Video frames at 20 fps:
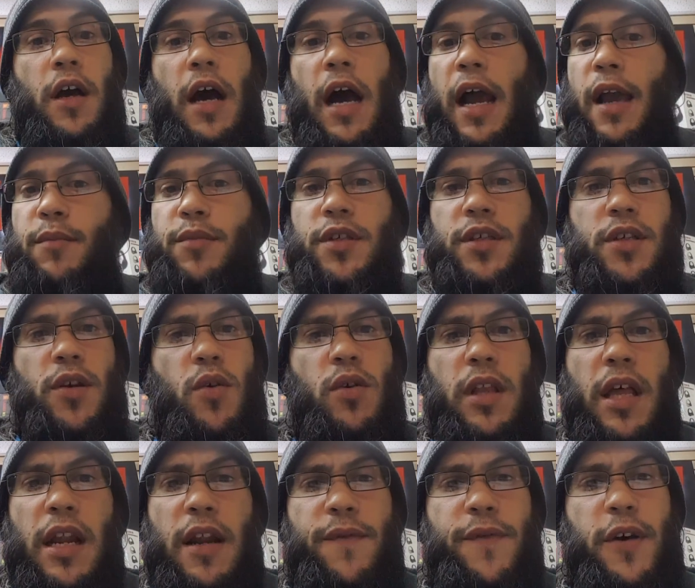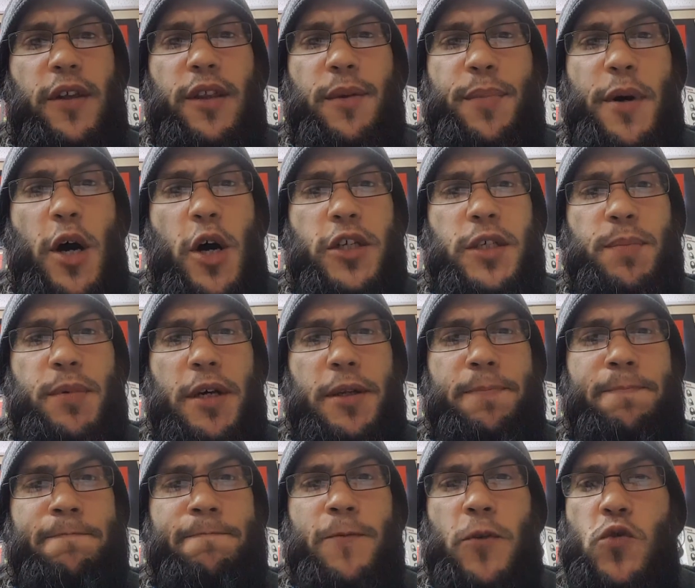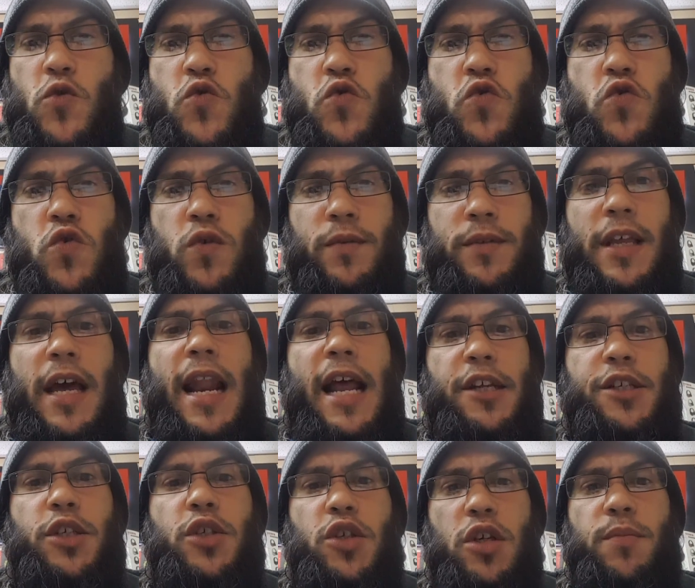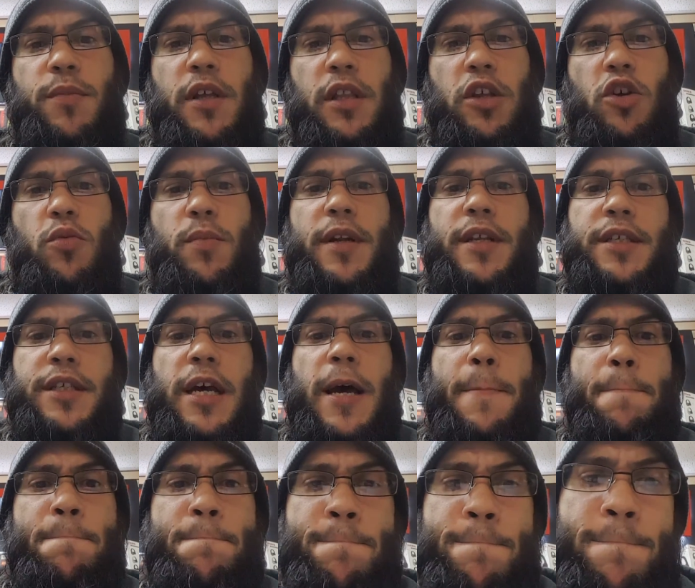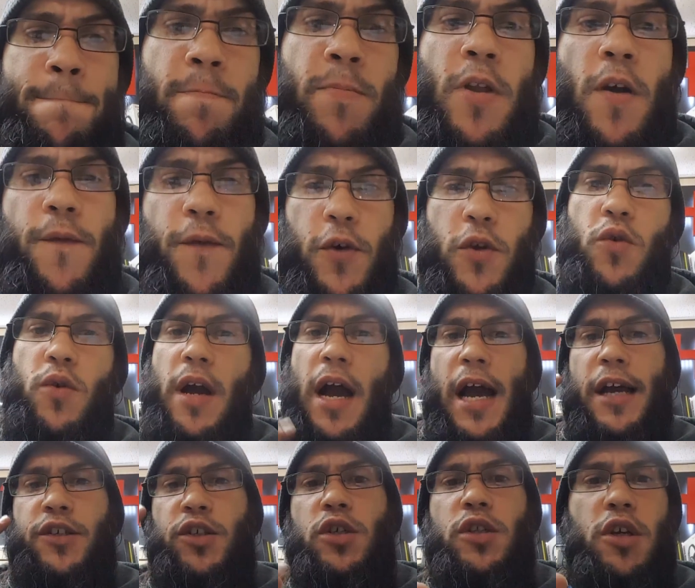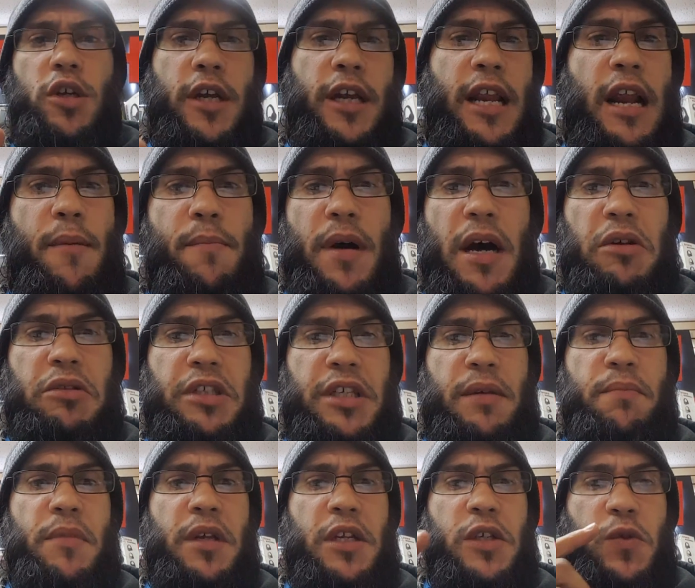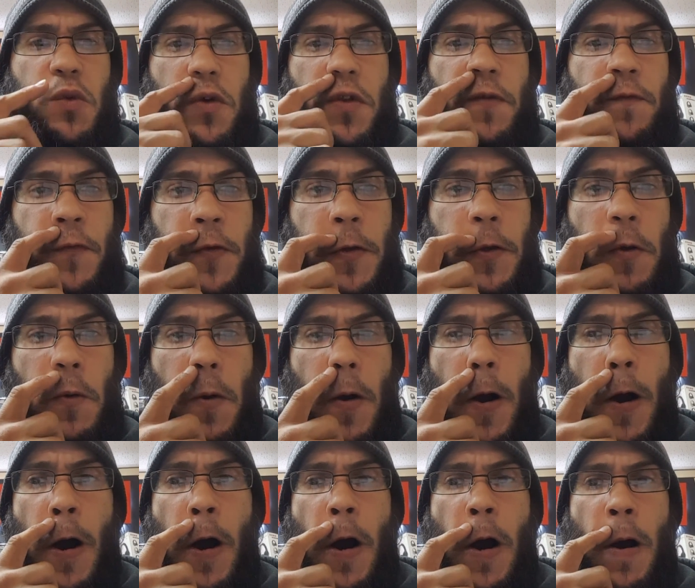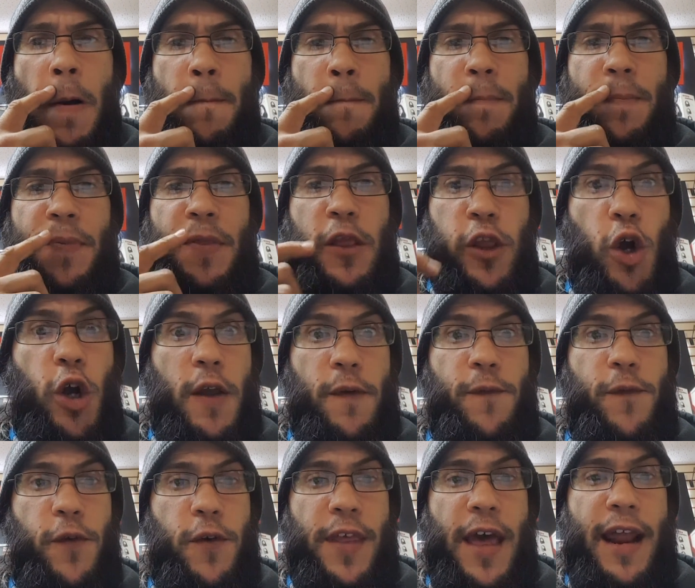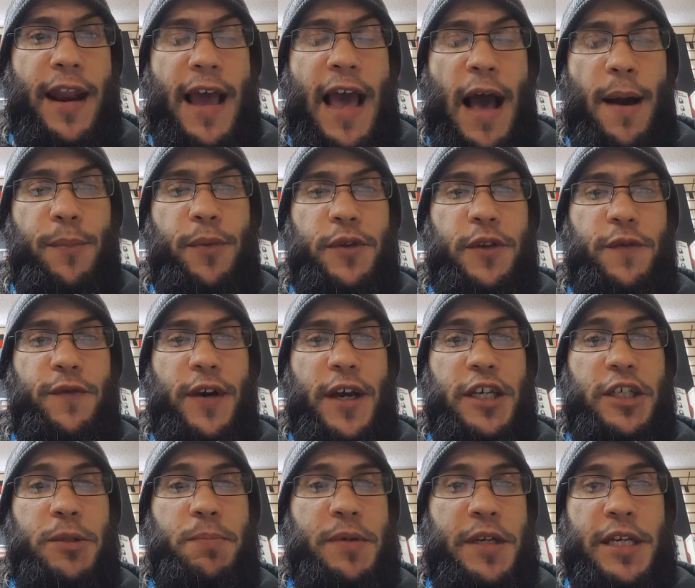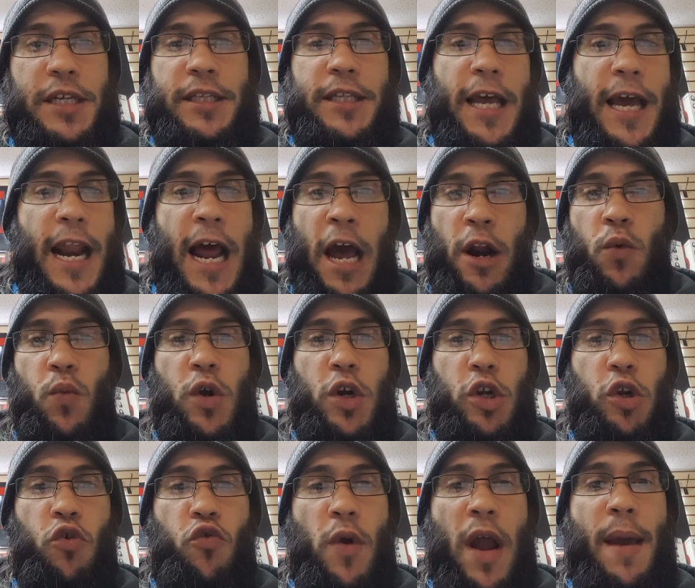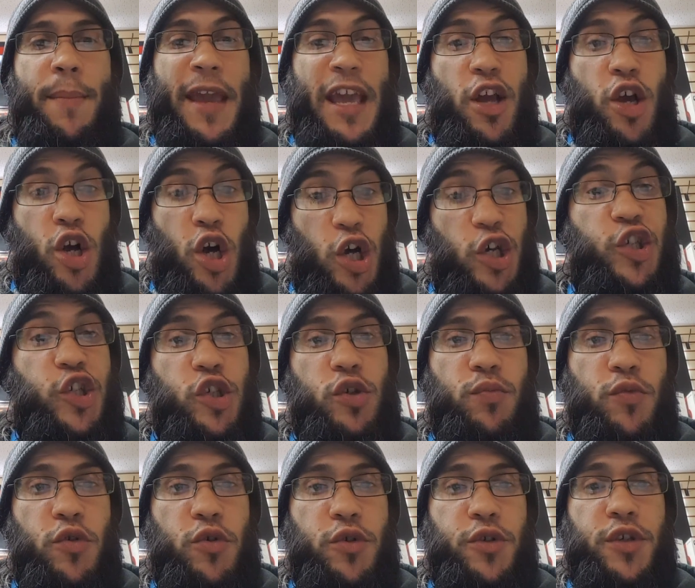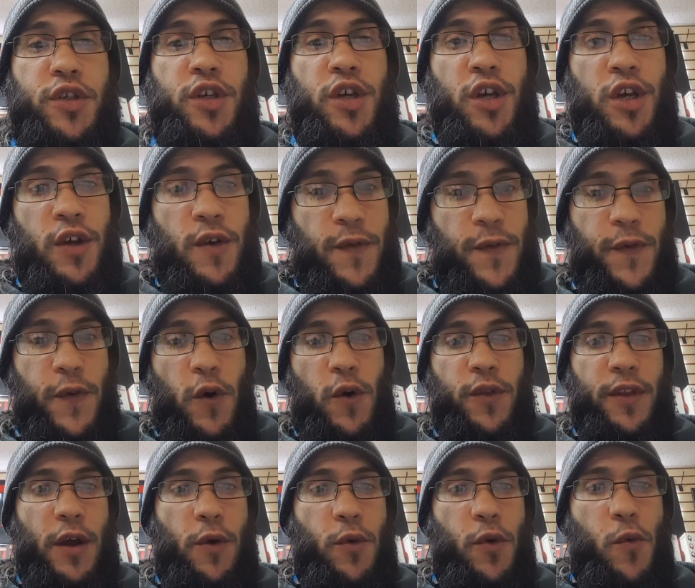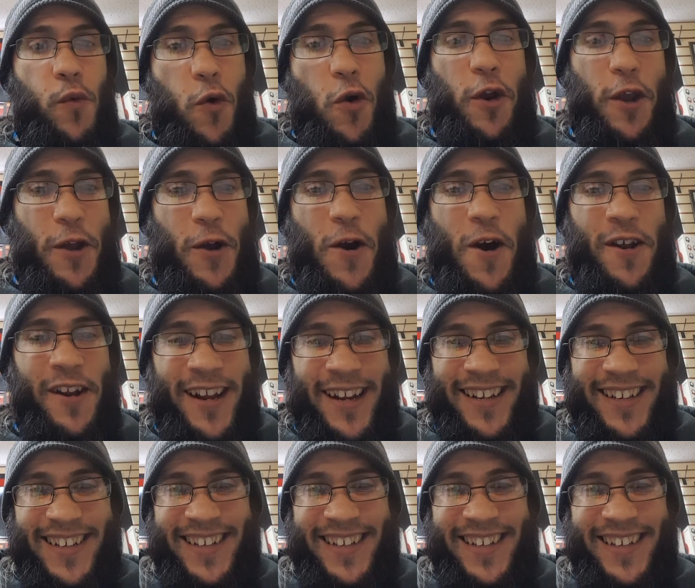I am so glad I found the pause button. Woo, that actually took me a little bit of time. For you guys, you're looking at about 10 minutes worth of video. Looking for that Apple device, being that I don't want to grab a customer's phone that we're working on.